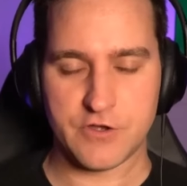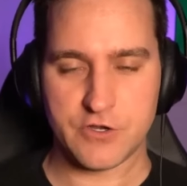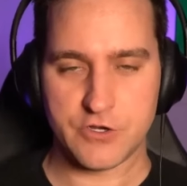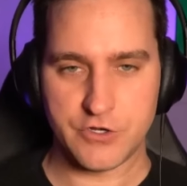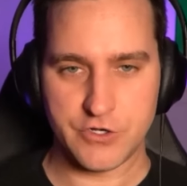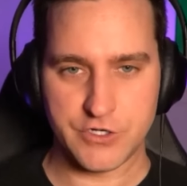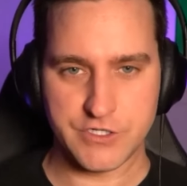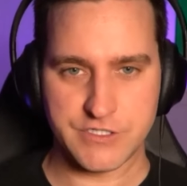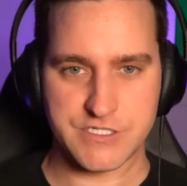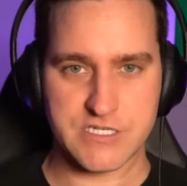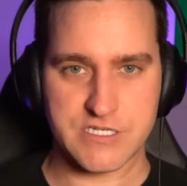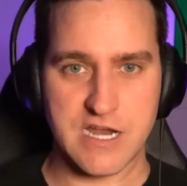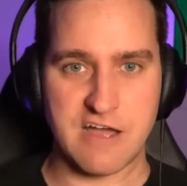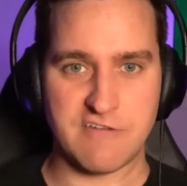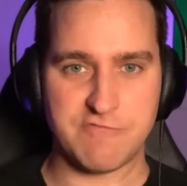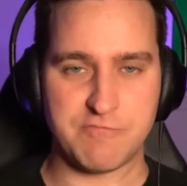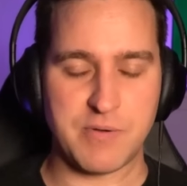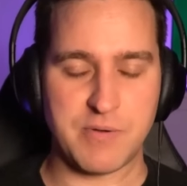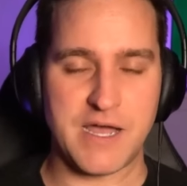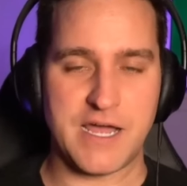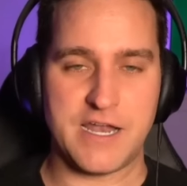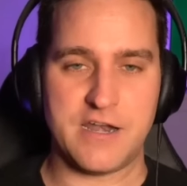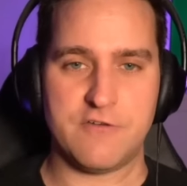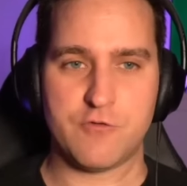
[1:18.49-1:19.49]
Good stuff.
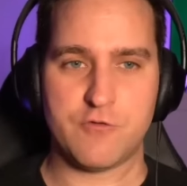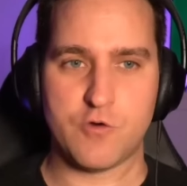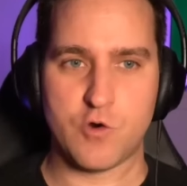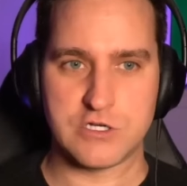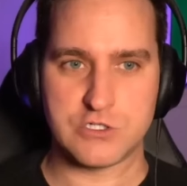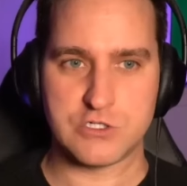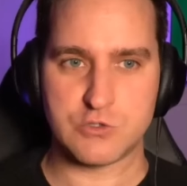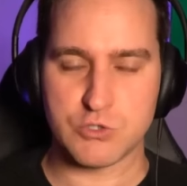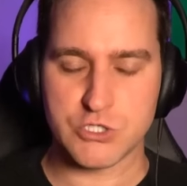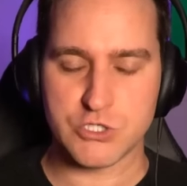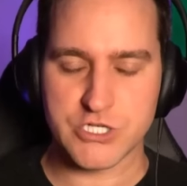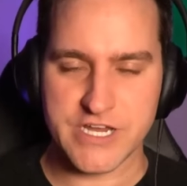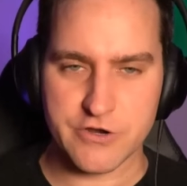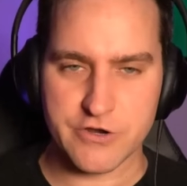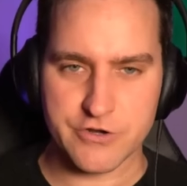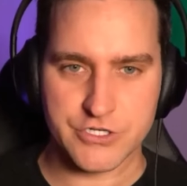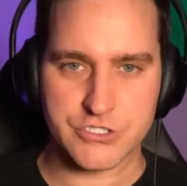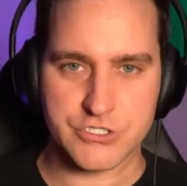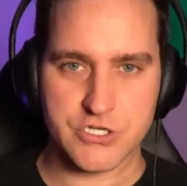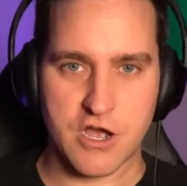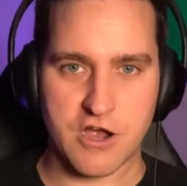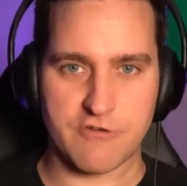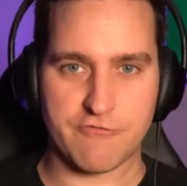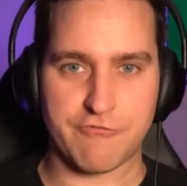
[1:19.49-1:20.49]
But of course, we're here to
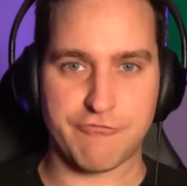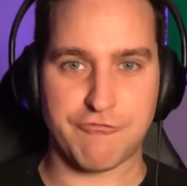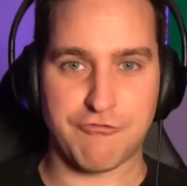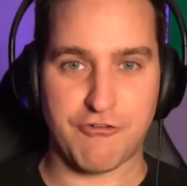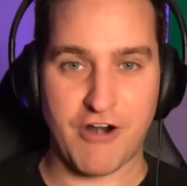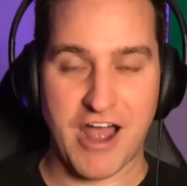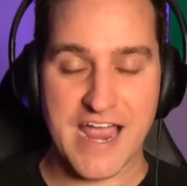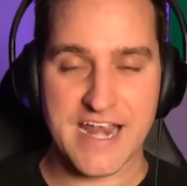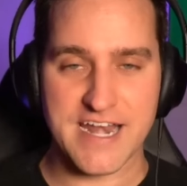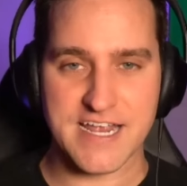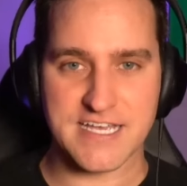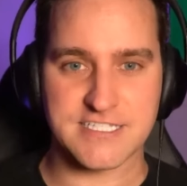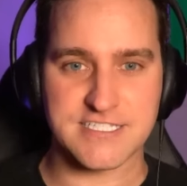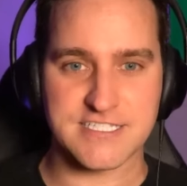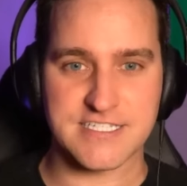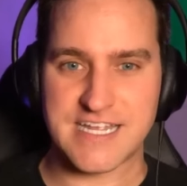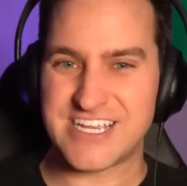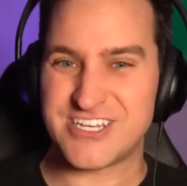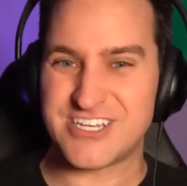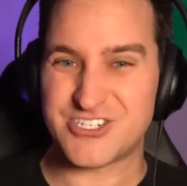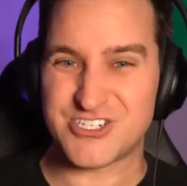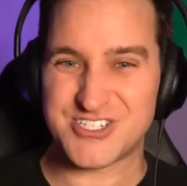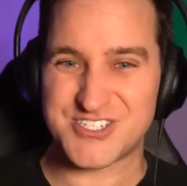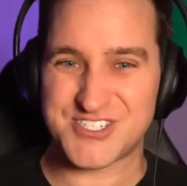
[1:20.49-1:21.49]
talk Friday
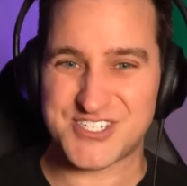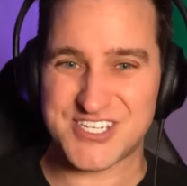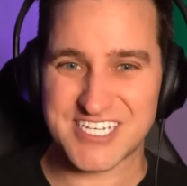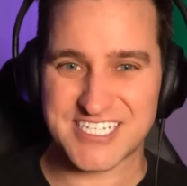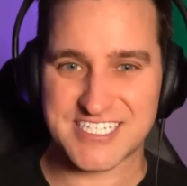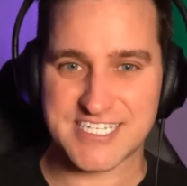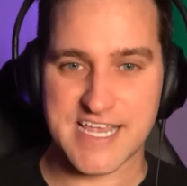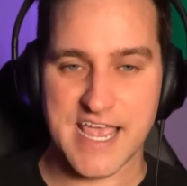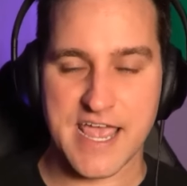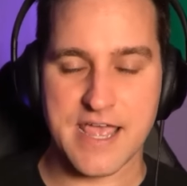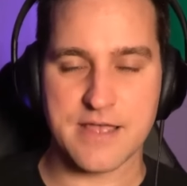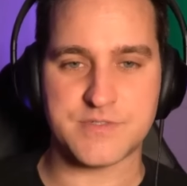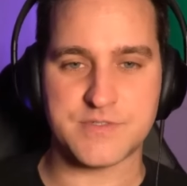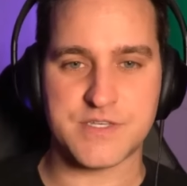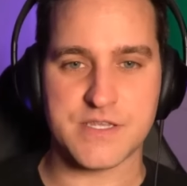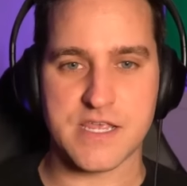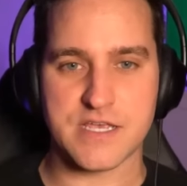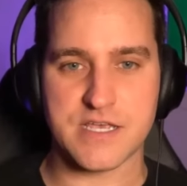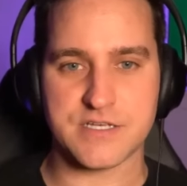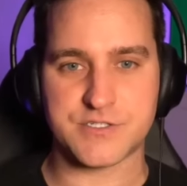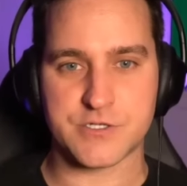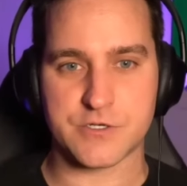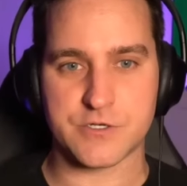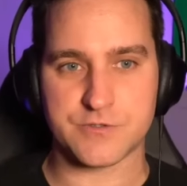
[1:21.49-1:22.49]
slate, just six games in
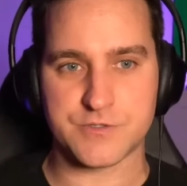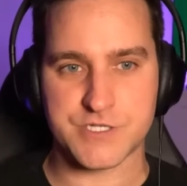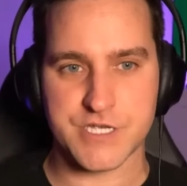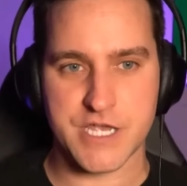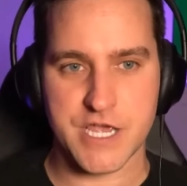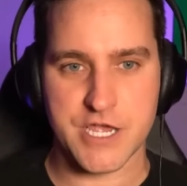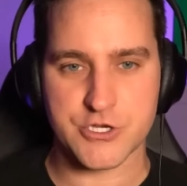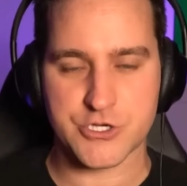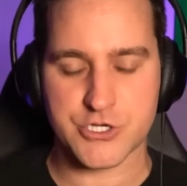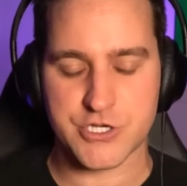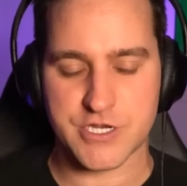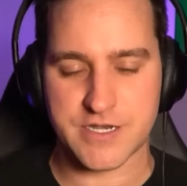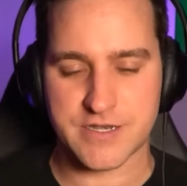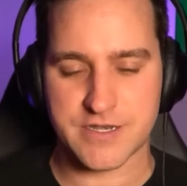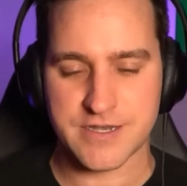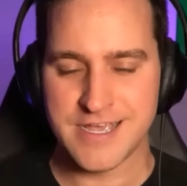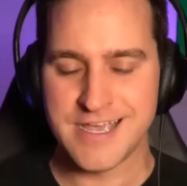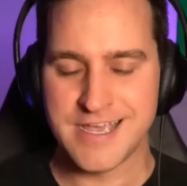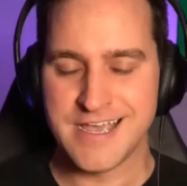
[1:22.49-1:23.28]
the association.